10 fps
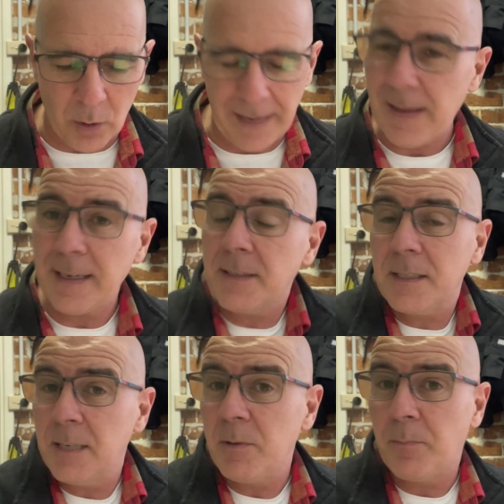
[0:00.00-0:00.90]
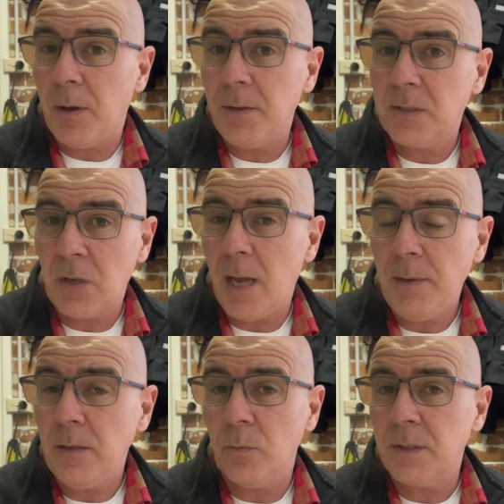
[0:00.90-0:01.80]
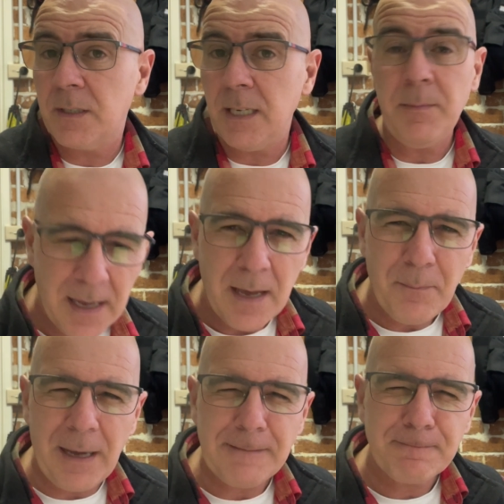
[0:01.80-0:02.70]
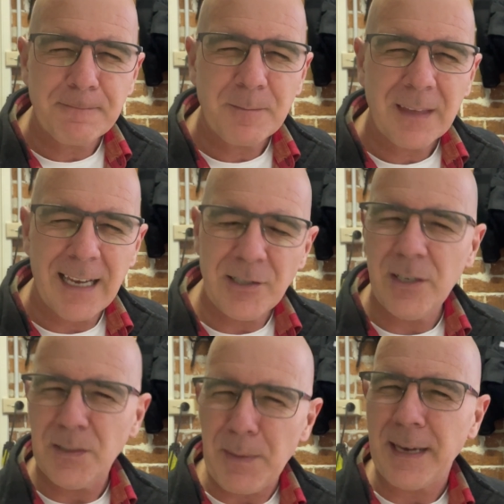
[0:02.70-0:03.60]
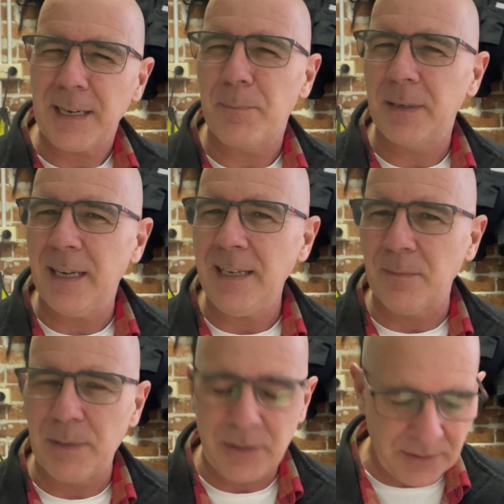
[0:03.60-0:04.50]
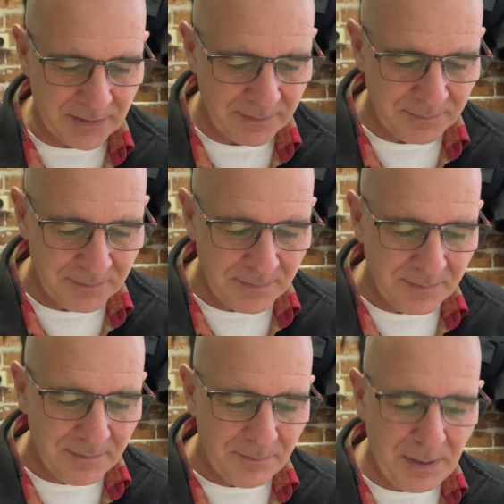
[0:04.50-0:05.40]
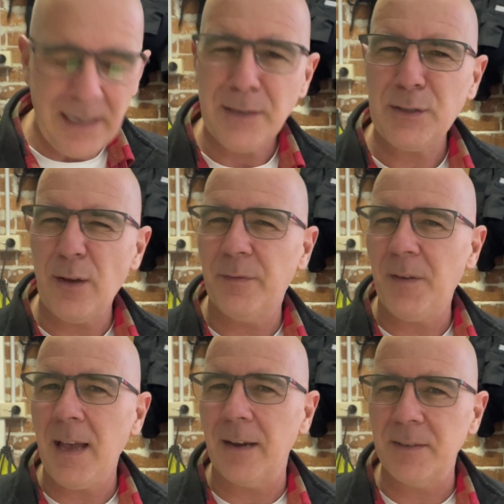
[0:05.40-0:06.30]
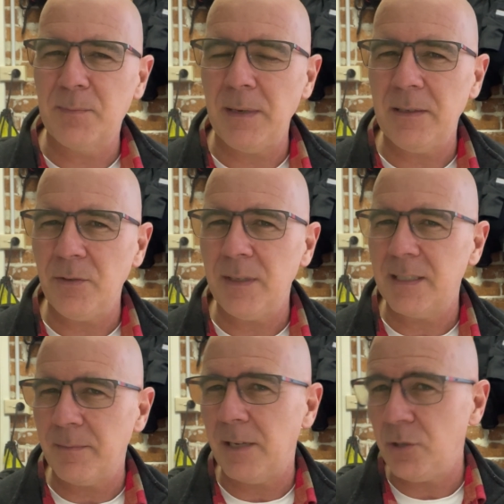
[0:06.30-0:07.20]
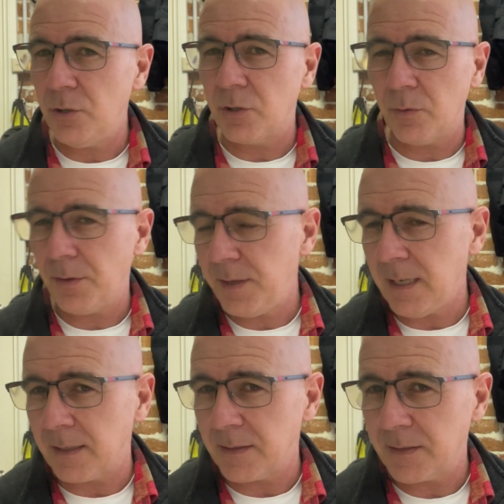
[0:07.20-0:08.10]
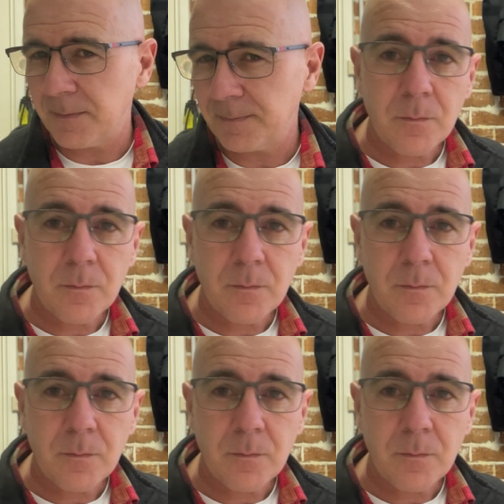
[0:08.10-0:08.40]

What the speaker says: And that doesn't seem to bother Simon, it wouldn't seem. But actually, just back it up again, because Peter so far has been doing some unusual things.